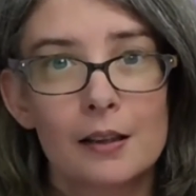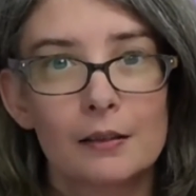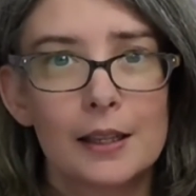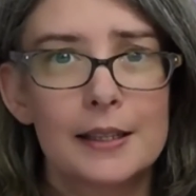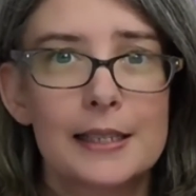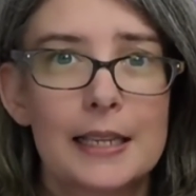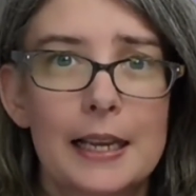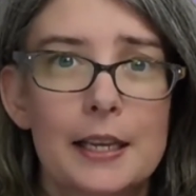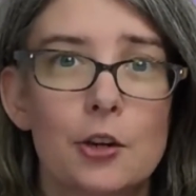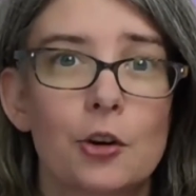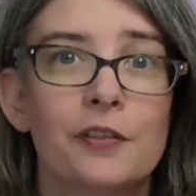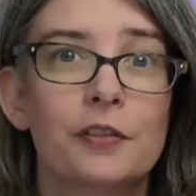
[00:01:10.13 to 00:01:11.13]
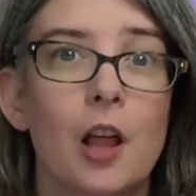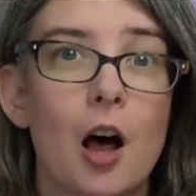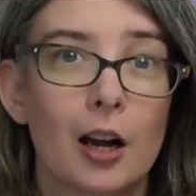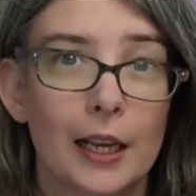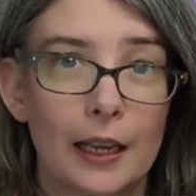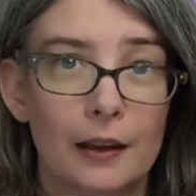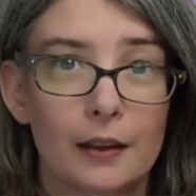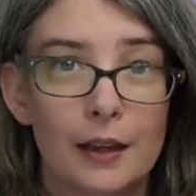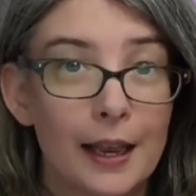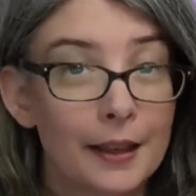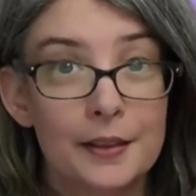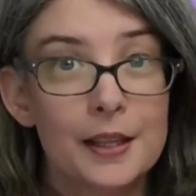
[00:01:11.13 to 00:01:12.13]
let's say you're vlogging,
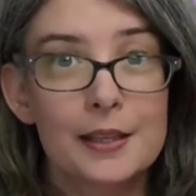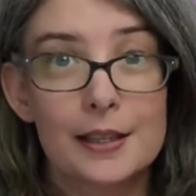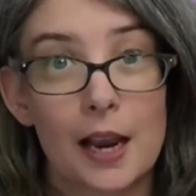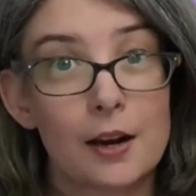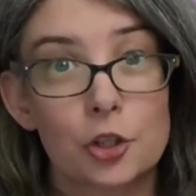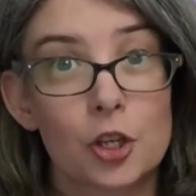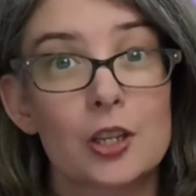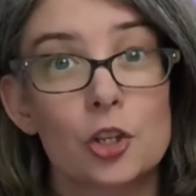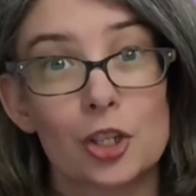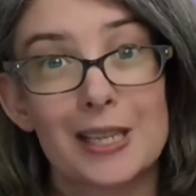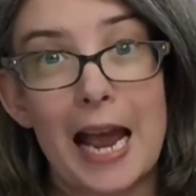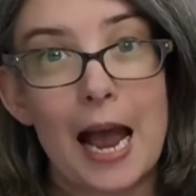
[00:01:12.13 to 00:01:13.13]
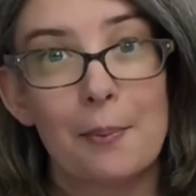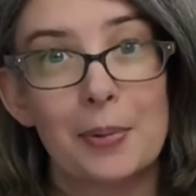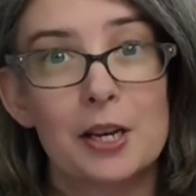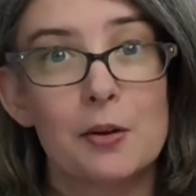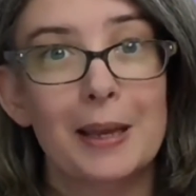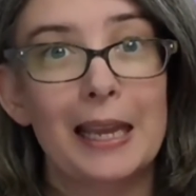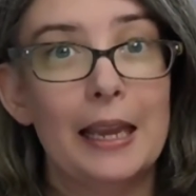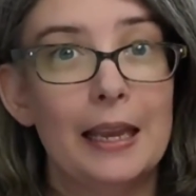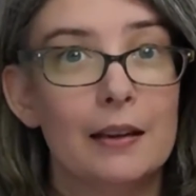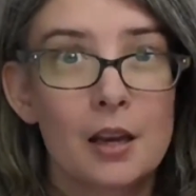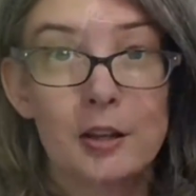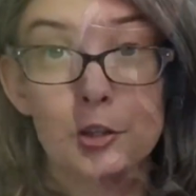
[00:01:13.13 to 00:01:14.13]
and this actually just happened to me